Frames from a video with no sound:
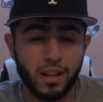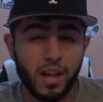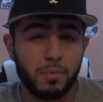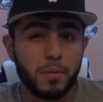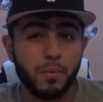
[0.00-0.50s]
a
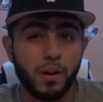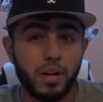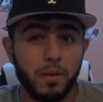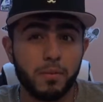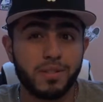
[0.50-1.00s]
lot of people are
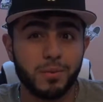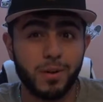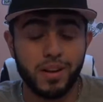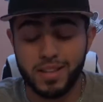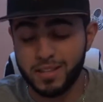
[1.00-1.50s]
gonna be able to
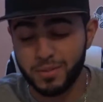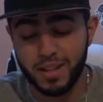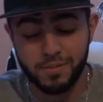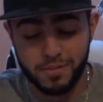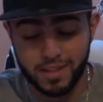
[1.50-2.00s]
wear these with
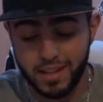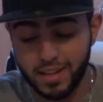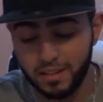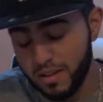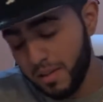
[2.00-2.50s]

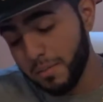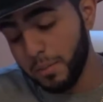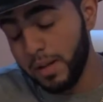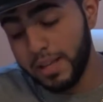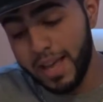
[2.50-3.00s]
everything.
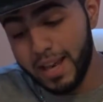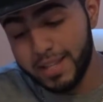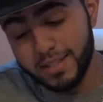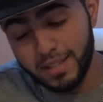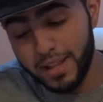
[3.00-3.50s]
But again,
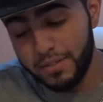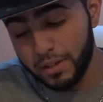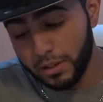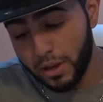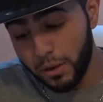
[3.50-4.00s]
it's
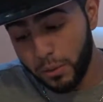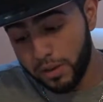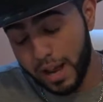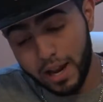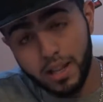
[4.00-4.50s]
11 low.
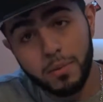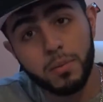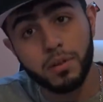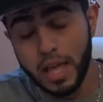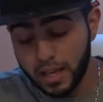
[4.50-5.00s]
Not a lot of
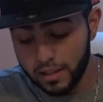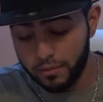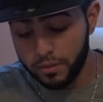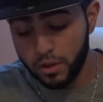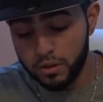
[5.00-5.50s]
people like
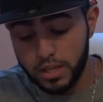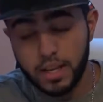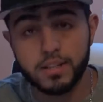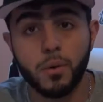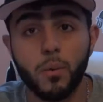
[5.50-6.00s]
11 lows, and it's a